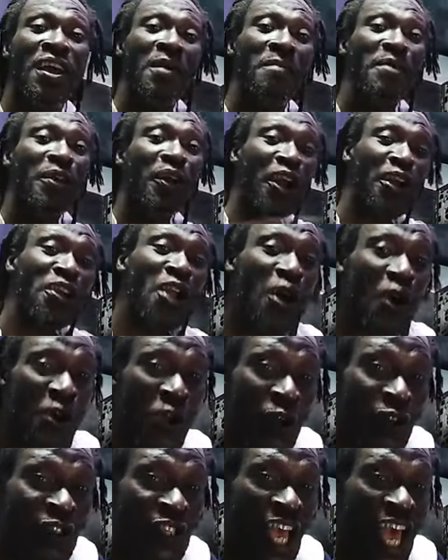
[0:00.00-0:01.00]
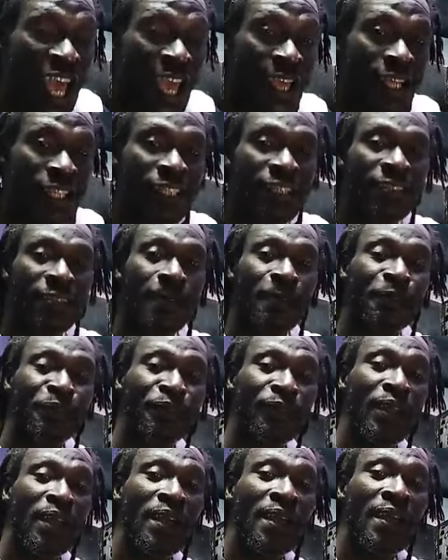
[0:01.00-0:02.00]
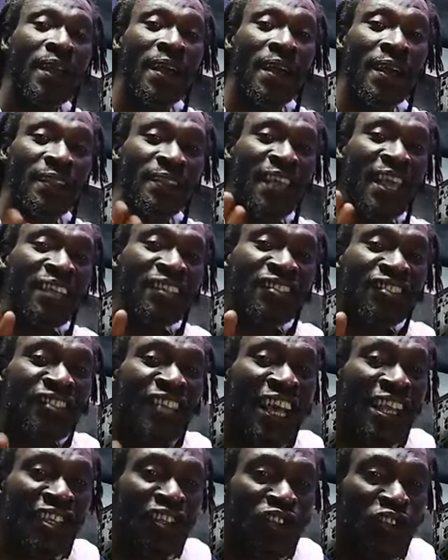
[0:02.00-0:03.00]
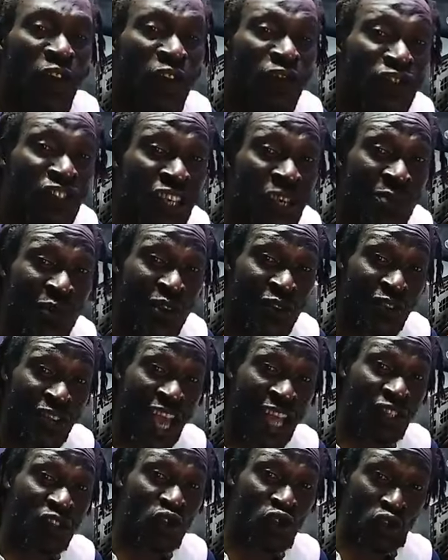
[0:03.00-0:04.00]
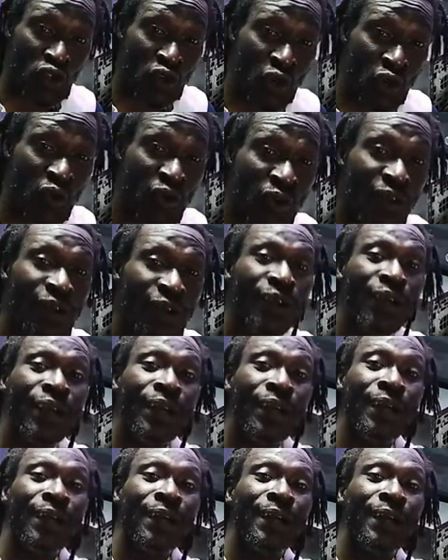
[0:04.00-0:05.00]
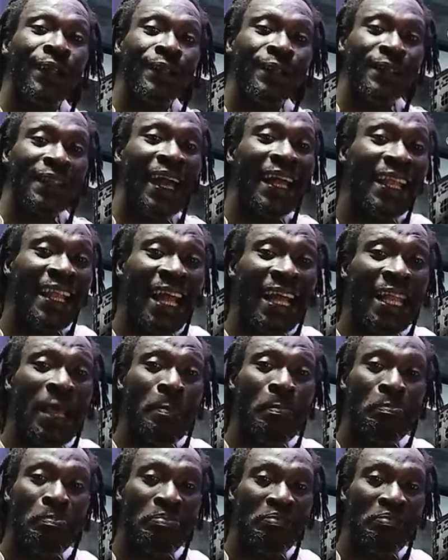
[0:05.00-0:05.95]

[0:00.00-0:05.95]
Because you're not going to say it. This sex of team where you get so, now they're at